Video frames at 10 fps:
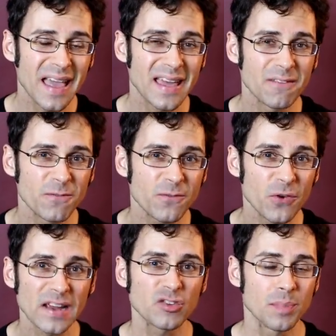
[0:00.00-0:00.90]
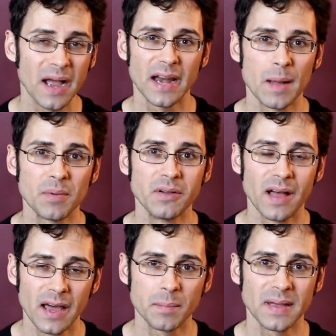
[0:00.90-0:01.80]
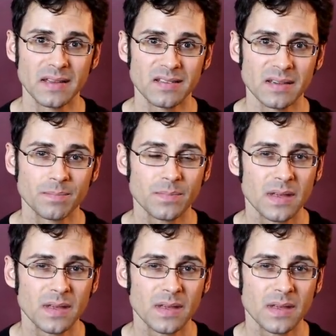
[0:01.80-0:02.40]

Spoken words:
than fresh pineapple on a pizza.